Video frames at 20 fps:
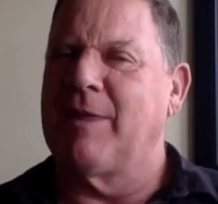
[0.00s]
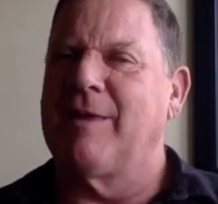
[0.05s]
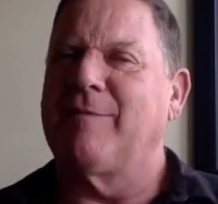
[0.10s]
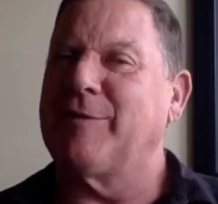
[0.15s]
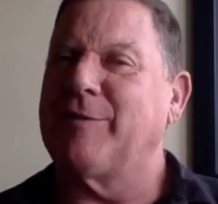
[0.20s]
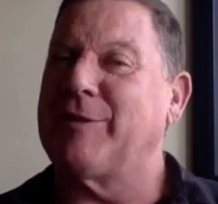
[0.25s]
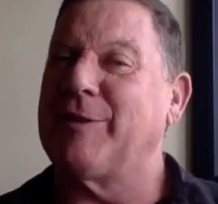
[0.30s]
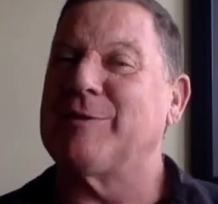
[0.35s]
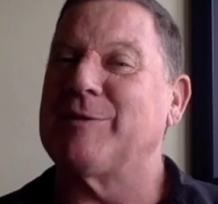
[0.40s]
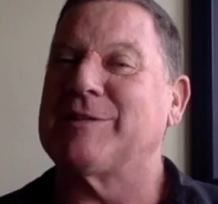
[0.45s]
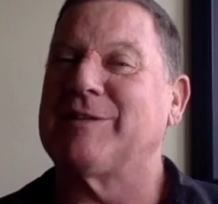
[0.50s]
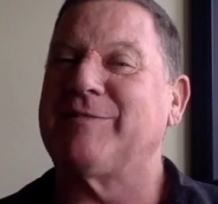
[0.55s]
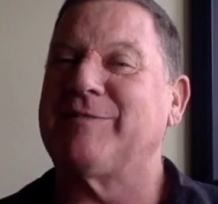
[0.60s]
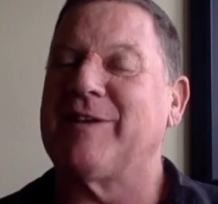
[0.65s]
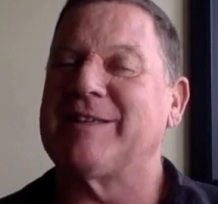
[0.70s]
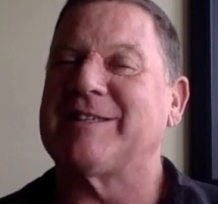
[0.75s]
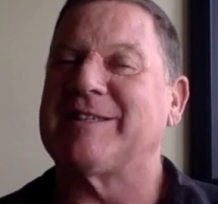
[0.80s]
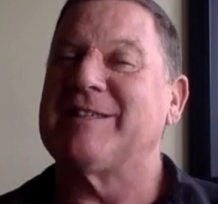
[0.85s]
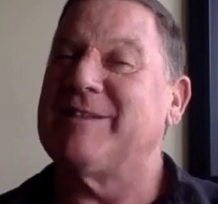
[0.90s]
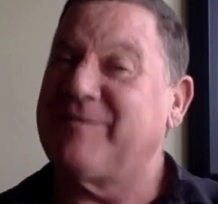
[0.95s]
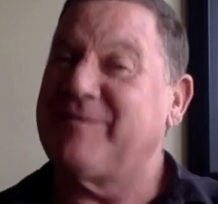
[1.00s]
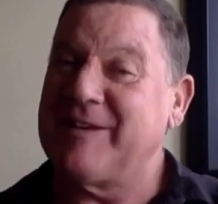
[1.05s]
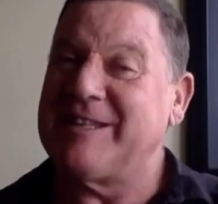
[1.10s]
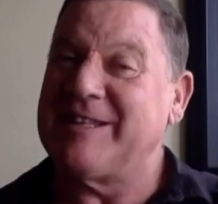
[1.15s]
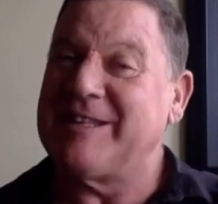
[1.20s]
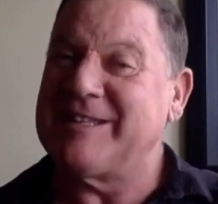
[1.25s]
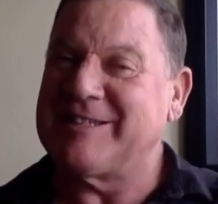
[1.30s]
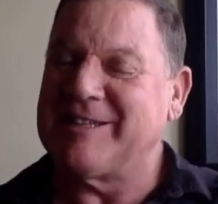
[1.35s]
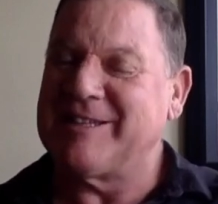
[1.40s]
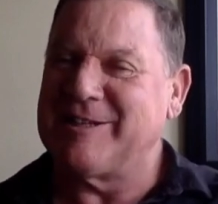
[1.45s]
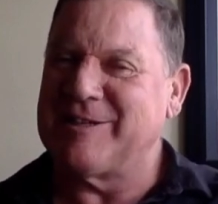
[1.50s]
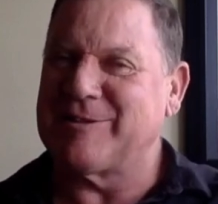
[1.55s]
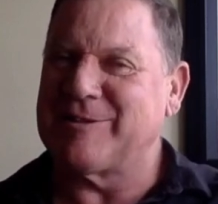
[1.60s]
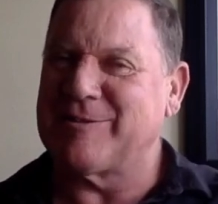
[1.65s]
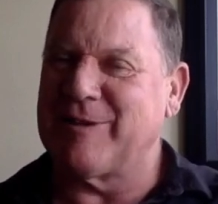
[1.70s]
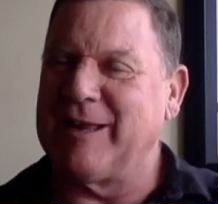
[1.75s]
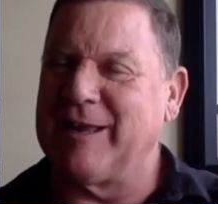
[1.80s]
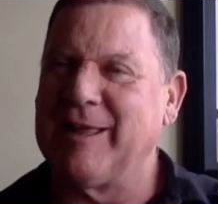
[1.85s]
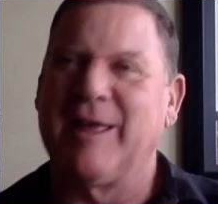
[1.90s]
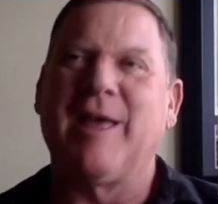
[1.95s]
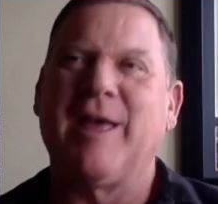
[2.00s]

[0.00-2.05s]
for those of us in the fitness industry